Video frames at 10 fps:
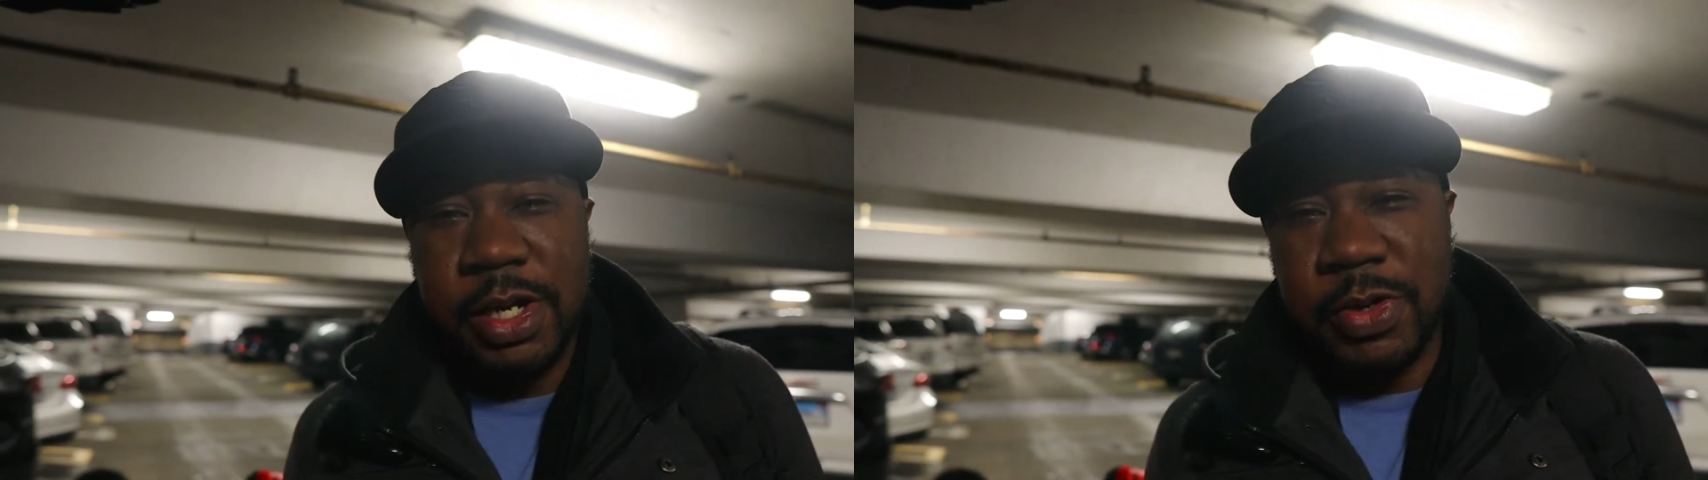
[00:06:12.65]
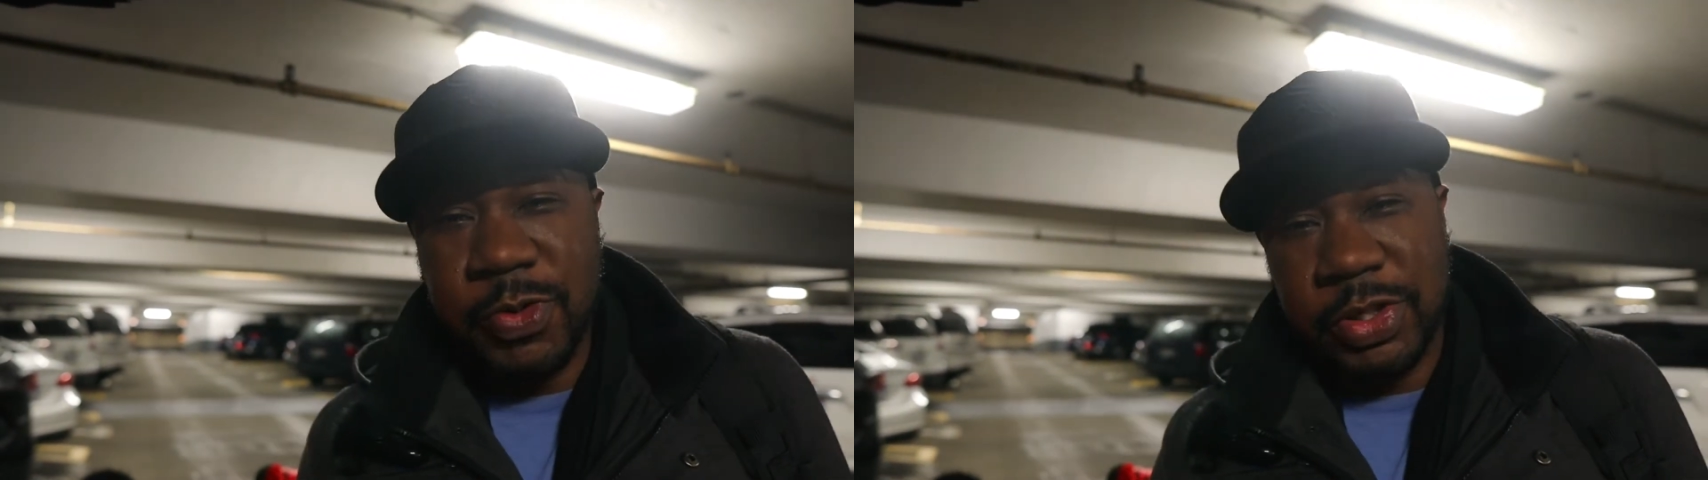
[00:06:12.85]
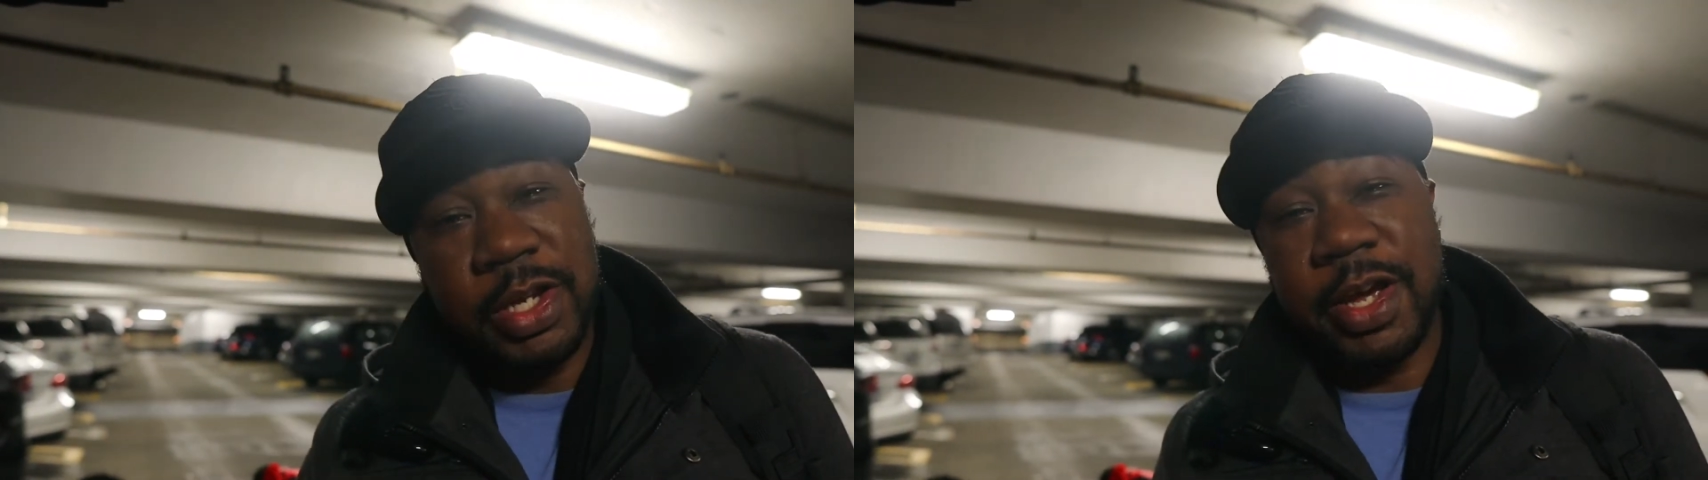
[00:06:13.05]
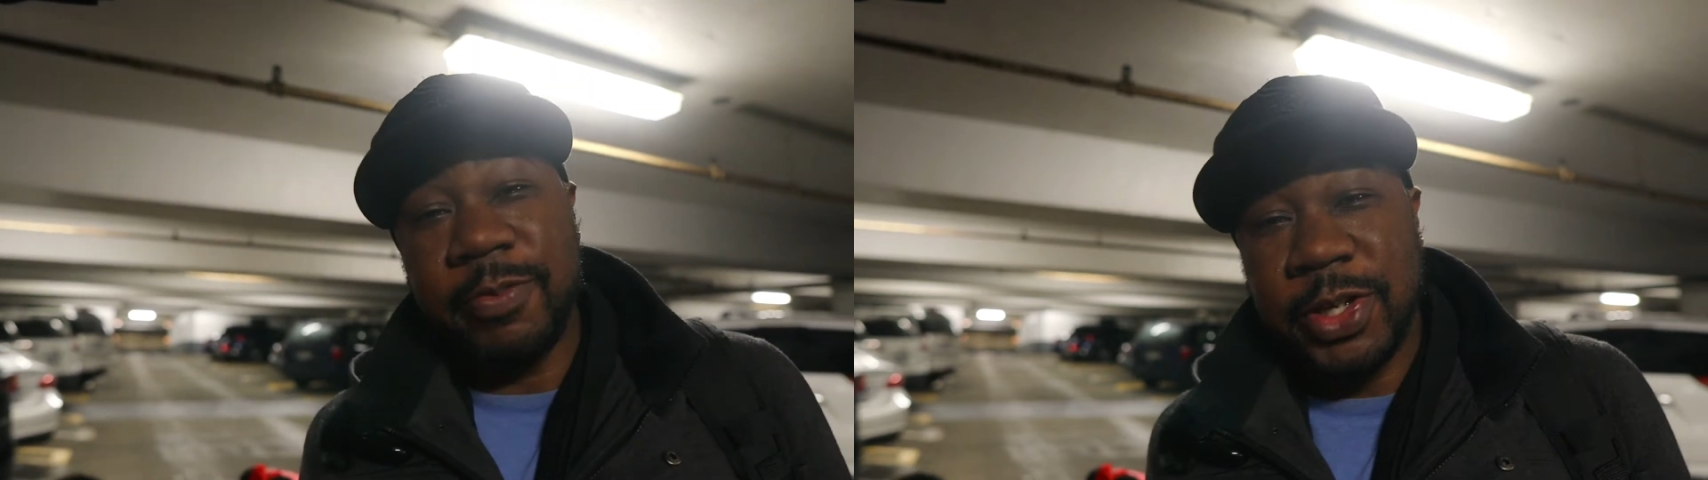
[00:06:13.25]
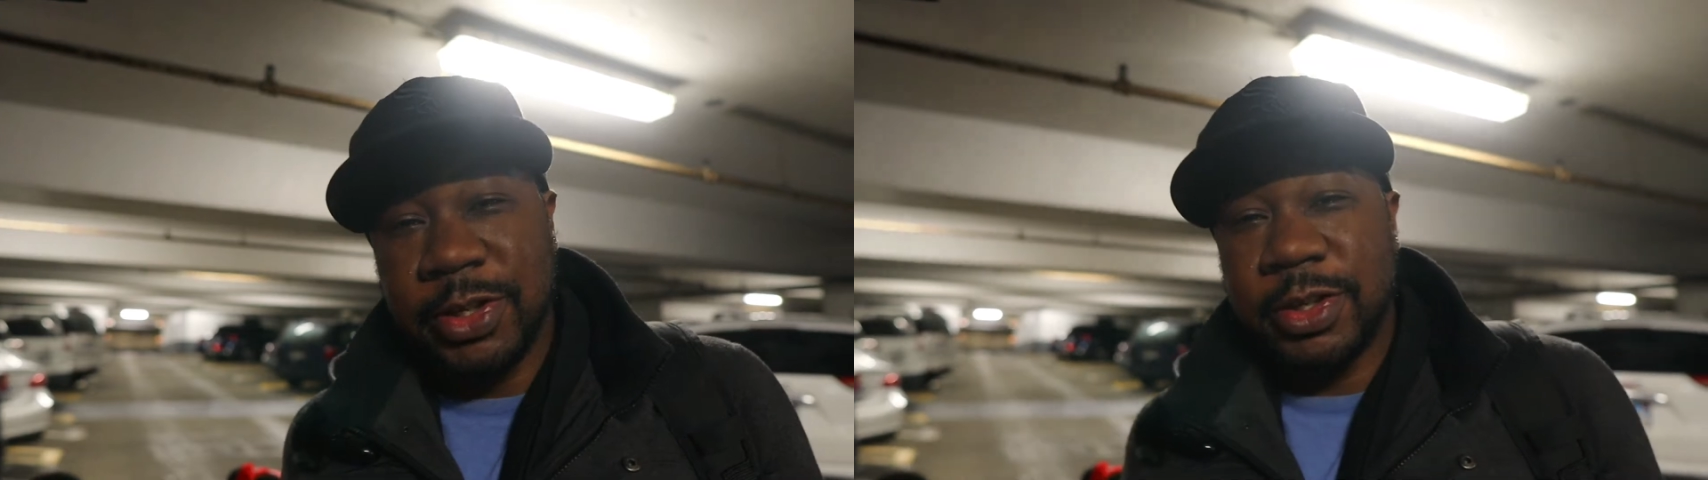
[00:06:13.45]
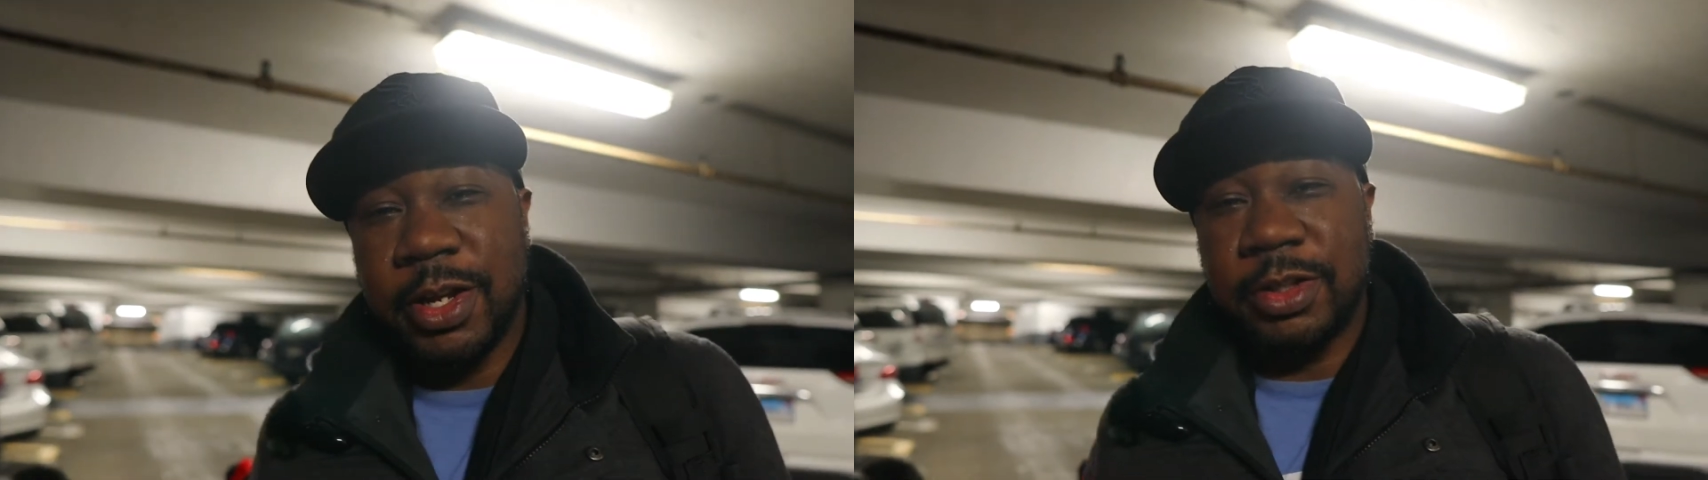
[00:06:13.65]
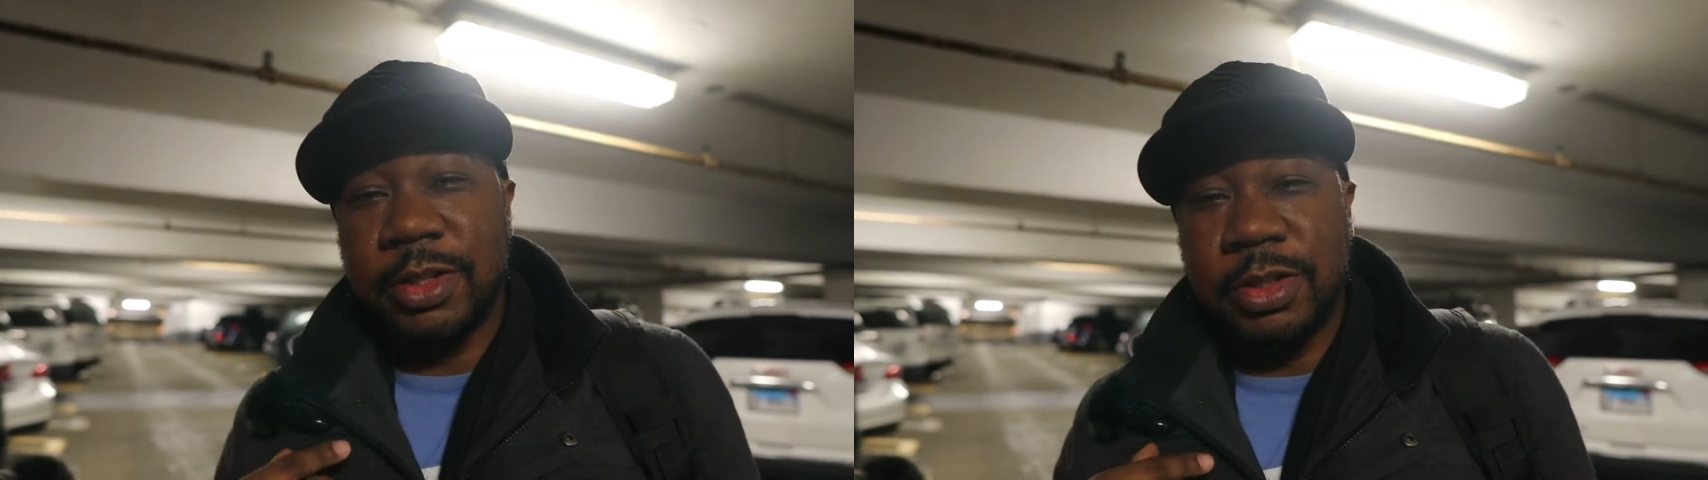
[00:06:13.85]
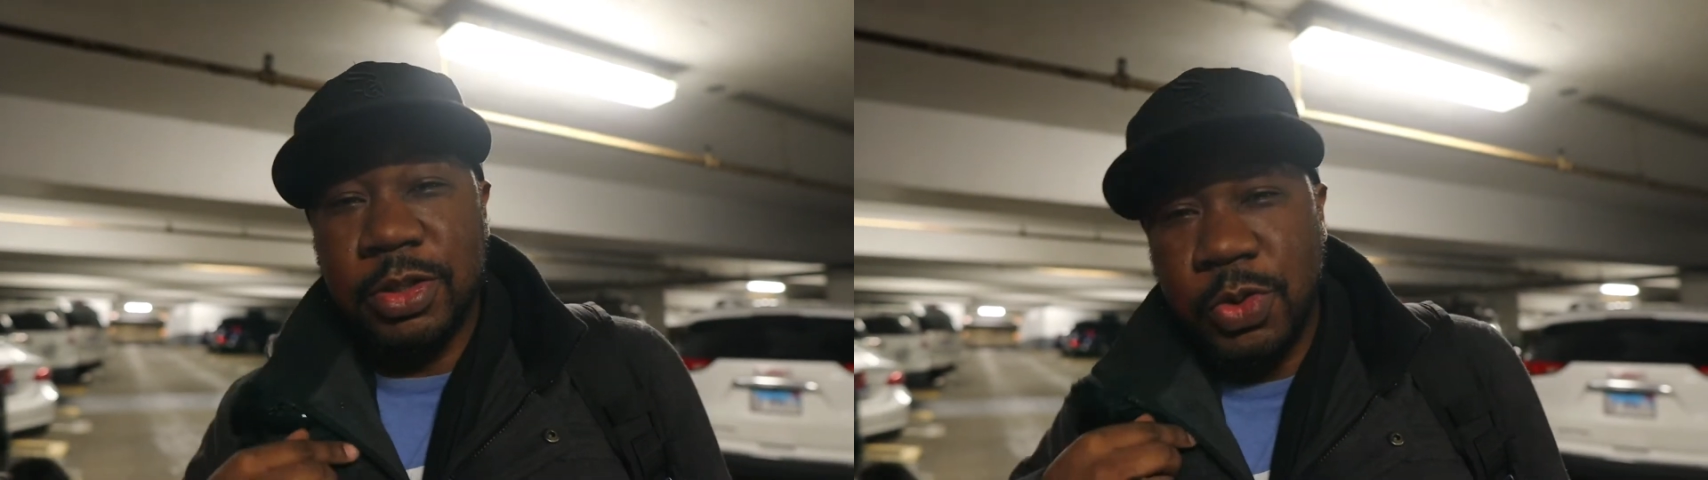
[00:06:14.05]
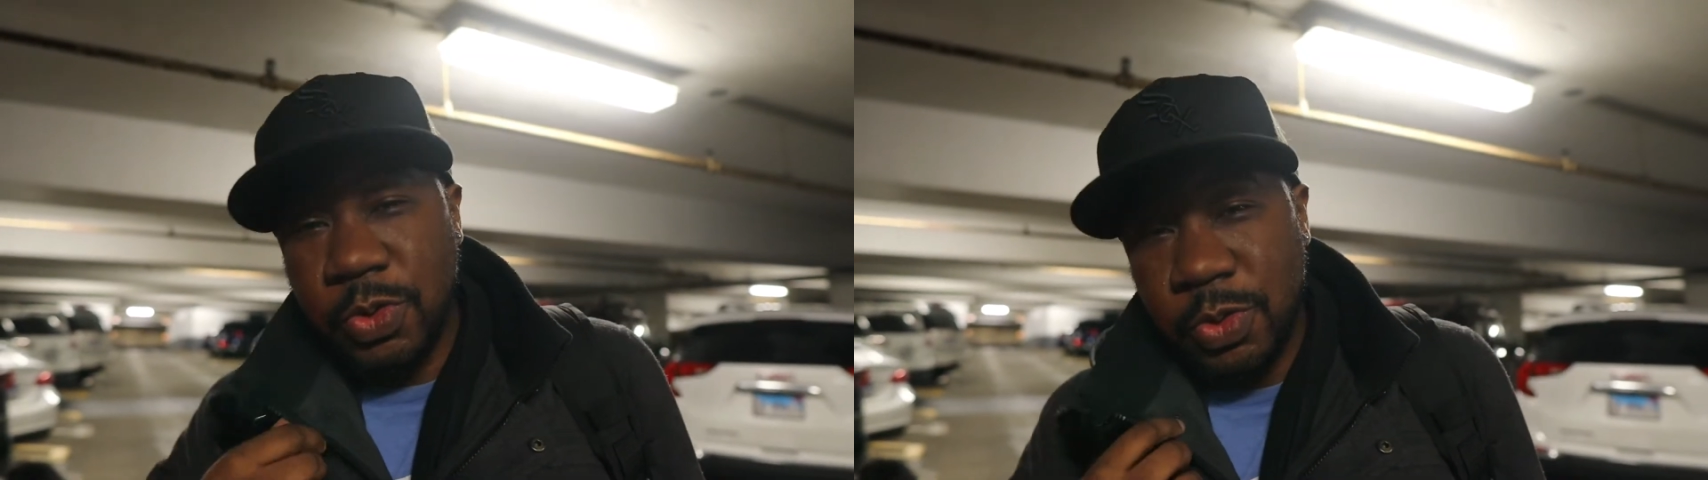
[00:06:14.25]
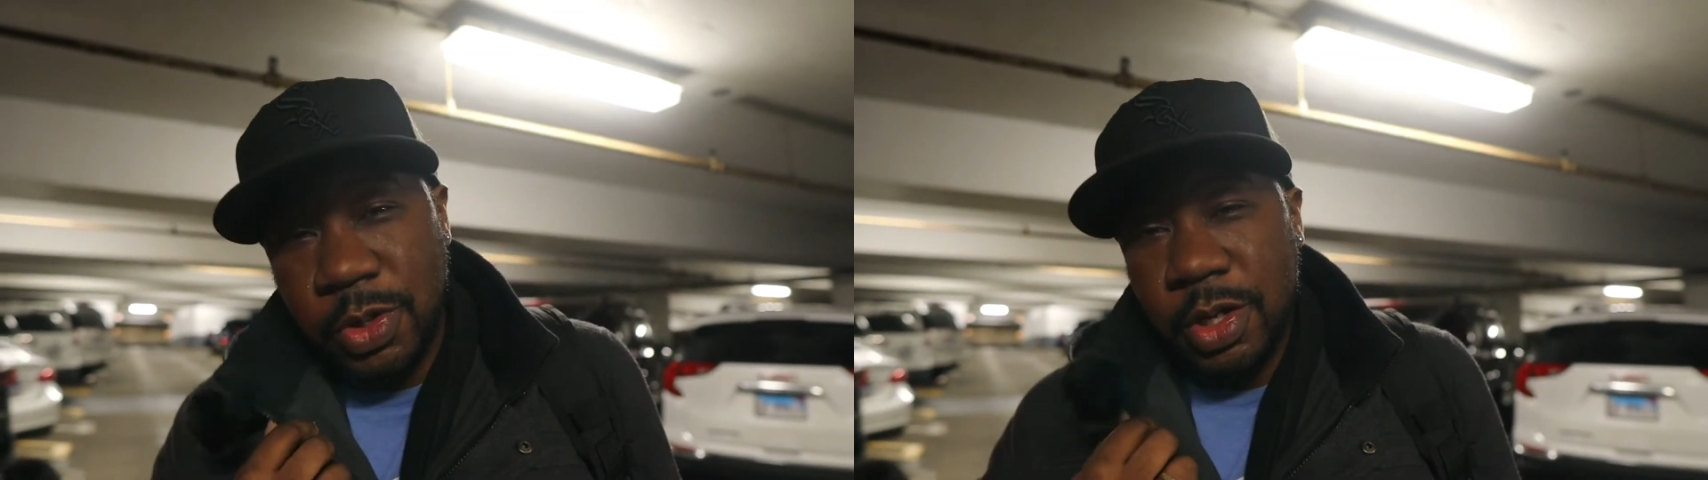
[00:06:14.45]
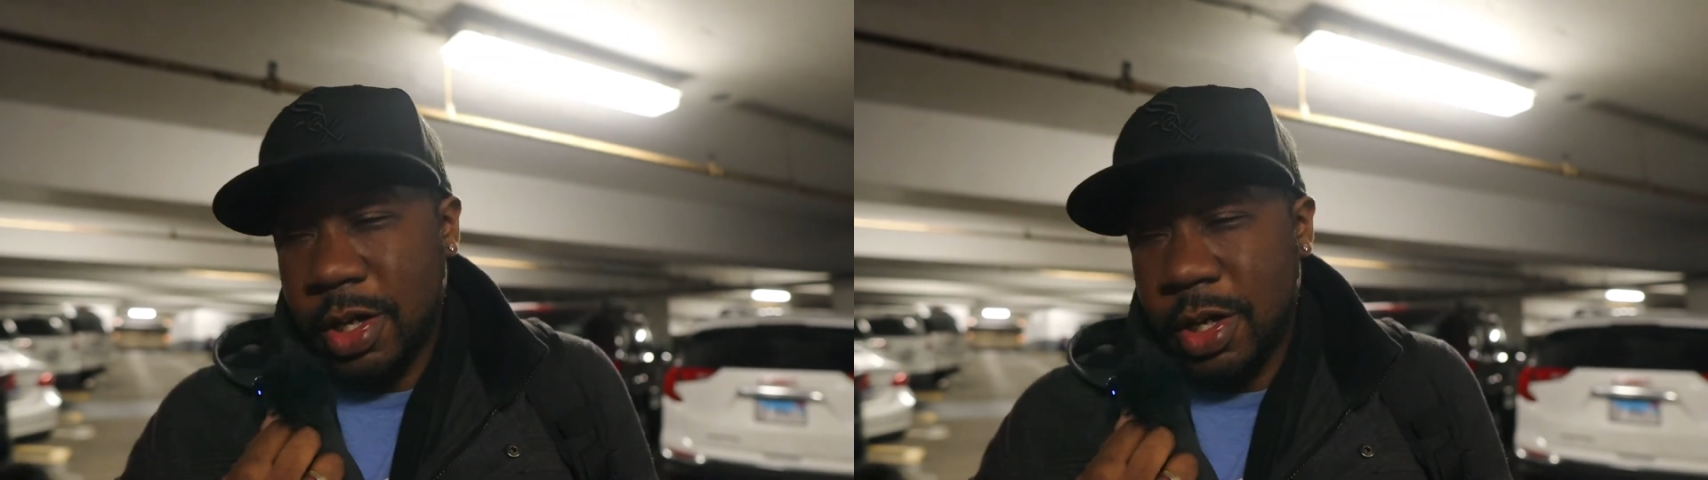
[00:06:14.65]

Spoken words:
And once again, I'm testing out this new